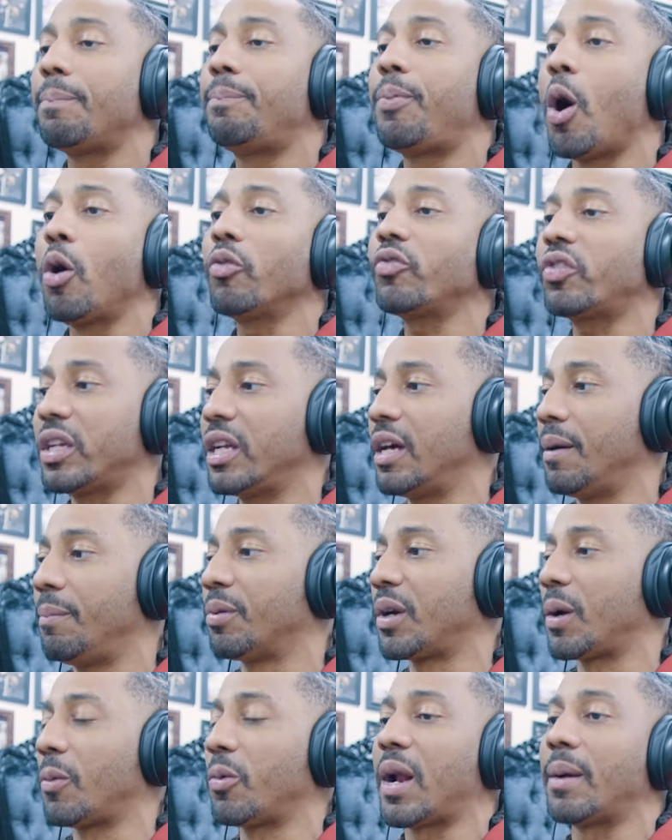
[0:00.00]
work with both of
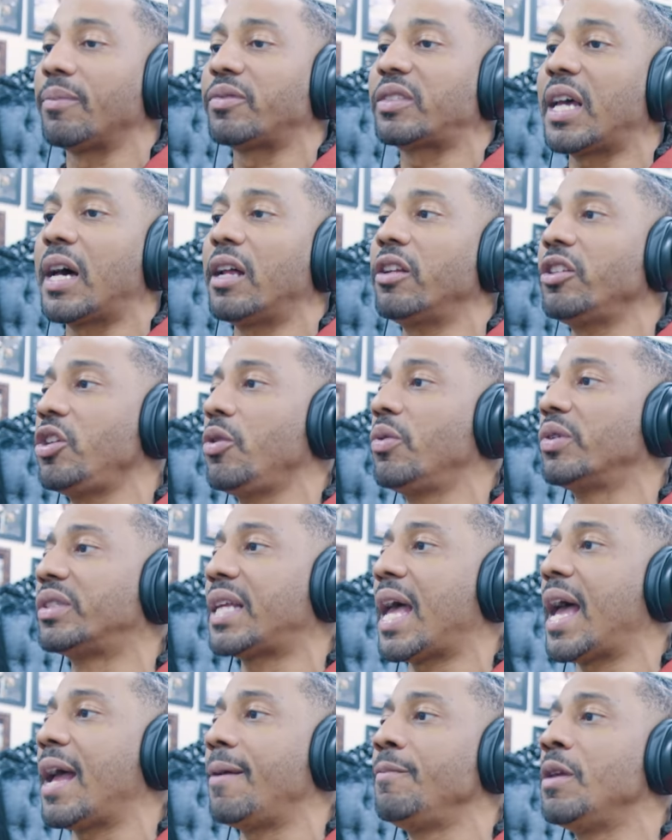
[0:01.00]
them. But what I'm telling you
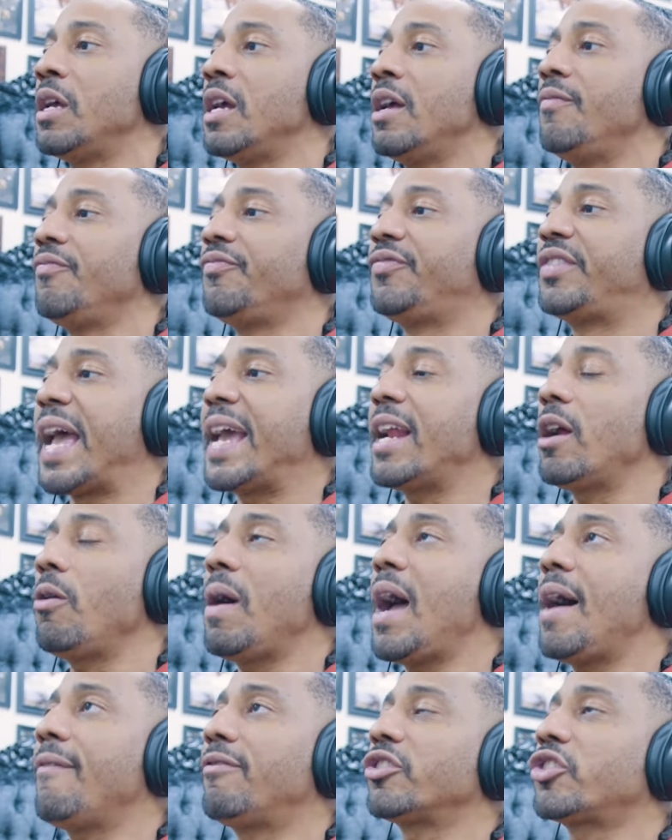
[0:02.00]
is that they
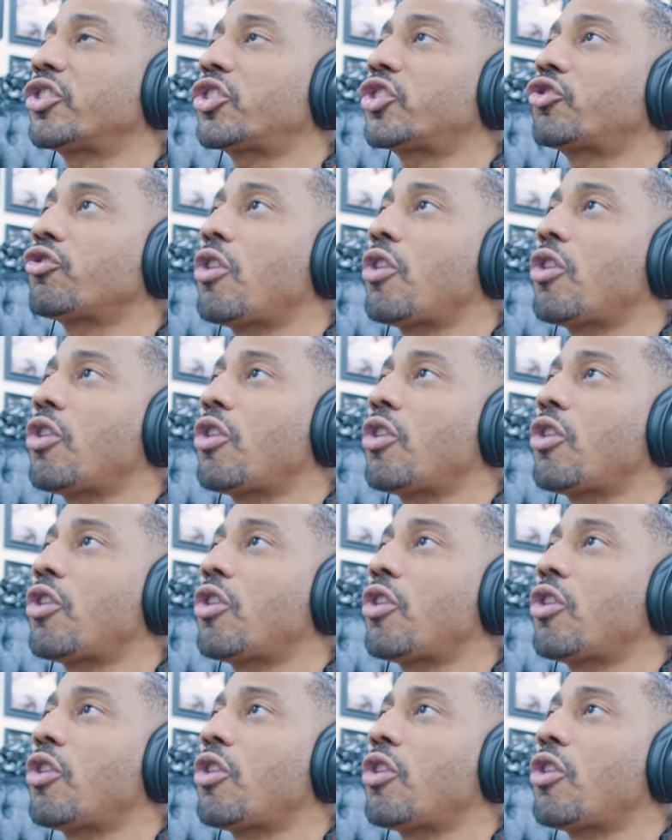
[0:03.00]
don't have a